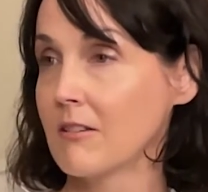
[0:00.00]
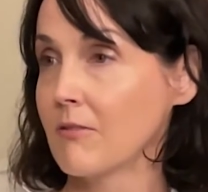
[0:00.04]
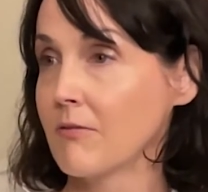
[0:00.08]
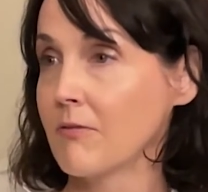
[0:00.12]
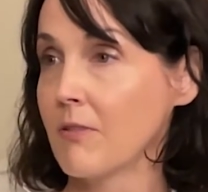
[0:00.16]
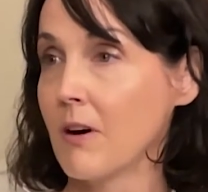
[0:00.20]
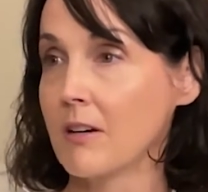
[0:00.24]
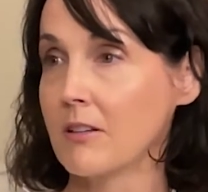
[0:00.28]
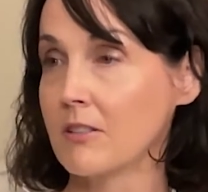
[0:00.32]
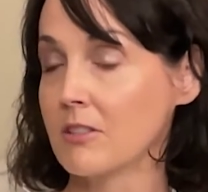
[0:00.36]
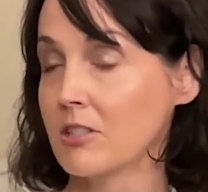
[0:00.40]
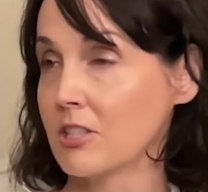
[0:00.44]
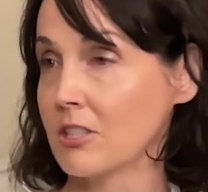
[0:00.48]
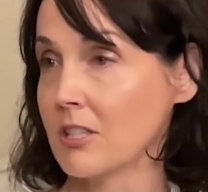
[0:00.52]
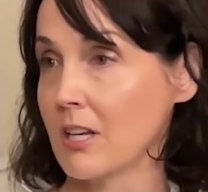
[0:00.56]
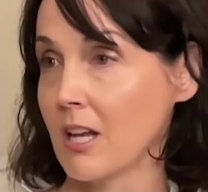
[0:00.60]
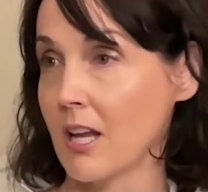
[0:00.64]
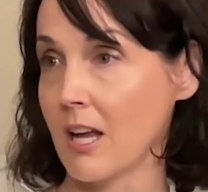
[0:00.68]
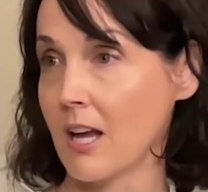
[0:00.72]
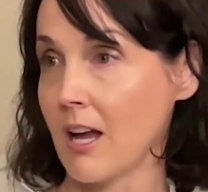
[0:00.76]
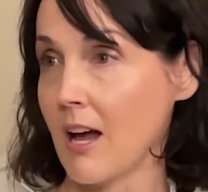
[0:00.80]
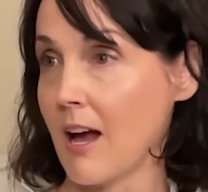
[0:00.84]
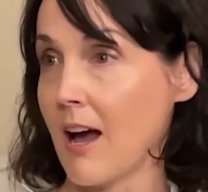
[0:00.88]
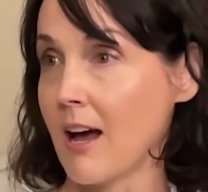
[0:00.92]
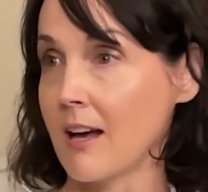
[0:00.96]

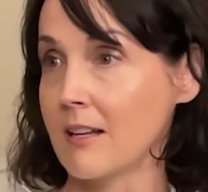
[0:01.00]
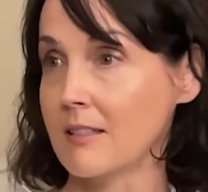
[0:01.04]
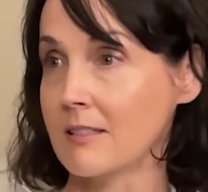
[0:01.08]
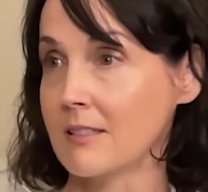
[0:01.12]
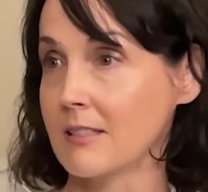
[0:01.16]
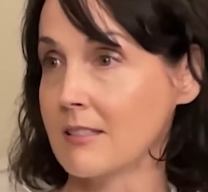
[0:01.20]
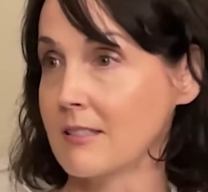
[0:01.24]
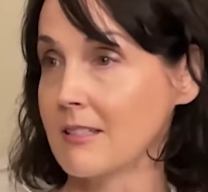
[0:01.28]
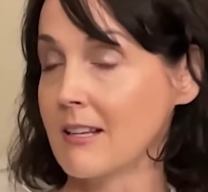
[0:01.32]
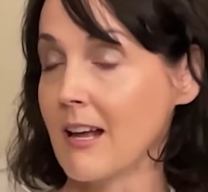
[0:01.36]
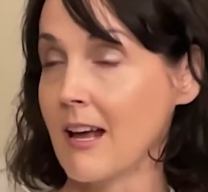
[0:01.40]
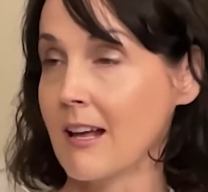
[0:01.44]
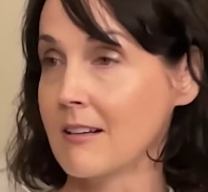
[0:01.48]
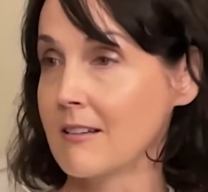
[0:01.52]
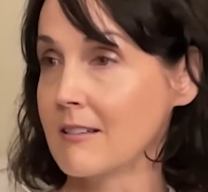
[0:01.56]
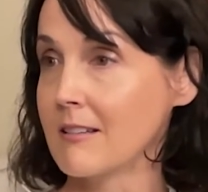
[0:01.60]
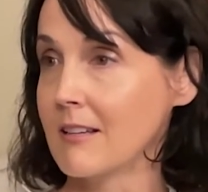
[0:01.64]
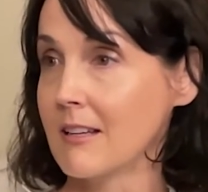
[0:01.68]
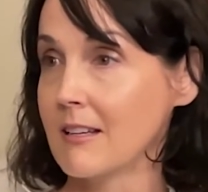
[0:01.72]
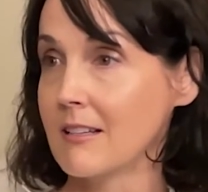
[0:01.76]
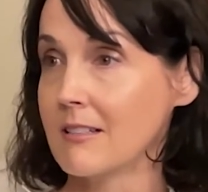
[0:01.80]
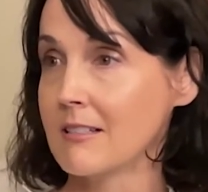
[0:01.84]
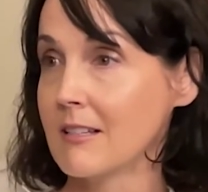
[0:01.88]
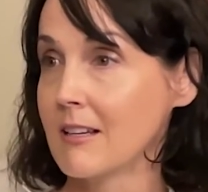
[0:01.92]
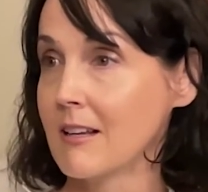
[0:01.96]
functioning as
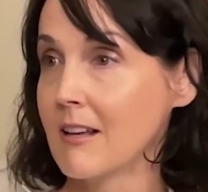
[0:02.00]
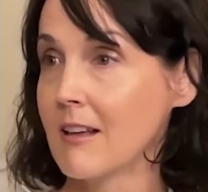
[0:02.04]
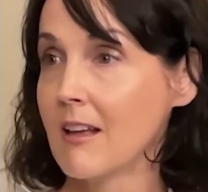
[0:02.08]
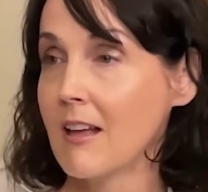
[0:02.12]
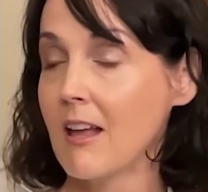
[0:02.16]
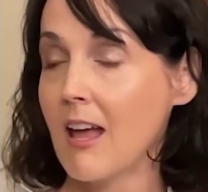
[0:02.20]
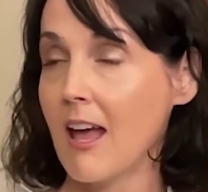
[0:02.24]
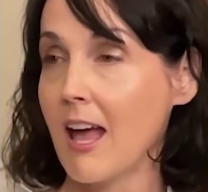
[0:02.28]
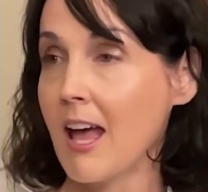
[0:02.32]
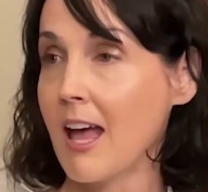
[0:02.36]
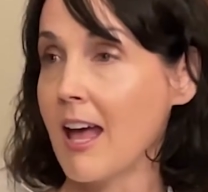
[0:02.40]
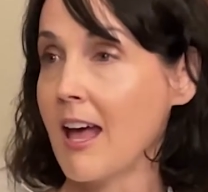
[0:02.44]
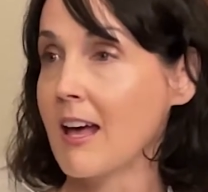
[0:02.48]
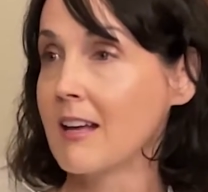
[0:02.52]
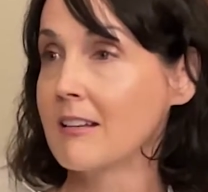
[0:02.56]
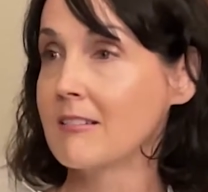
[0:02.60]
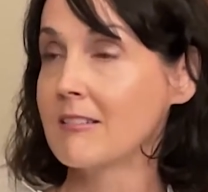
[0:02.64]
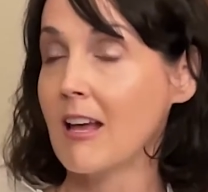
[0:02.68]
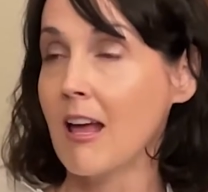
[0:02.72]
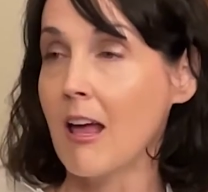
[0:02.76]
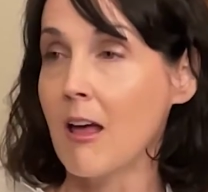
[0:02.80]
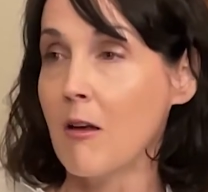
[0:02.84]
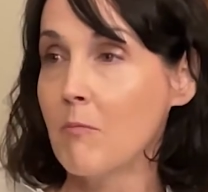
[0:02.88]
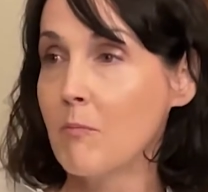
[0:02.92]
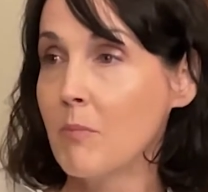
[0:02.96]
intended. And
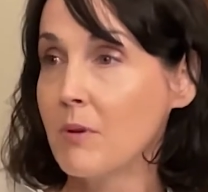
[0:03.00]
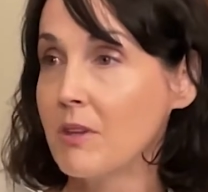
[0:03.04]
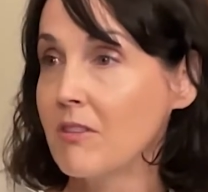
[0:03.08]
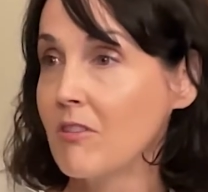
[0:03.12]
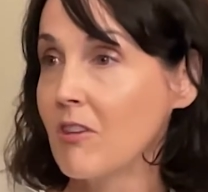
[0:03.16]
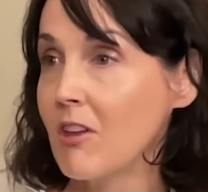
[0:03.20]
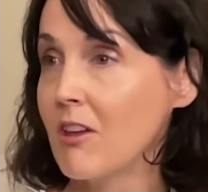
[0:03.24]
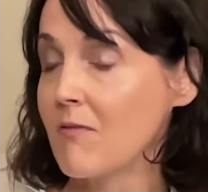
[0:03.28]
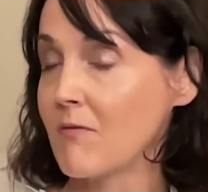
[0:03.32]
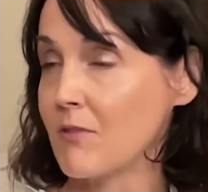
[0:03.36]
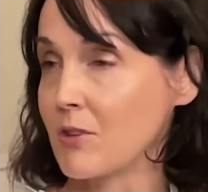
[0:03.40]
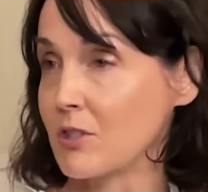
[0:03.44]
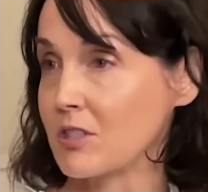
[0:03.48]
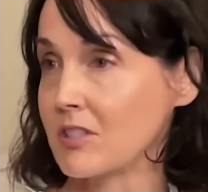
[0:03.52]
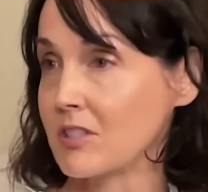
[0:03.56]
empathy for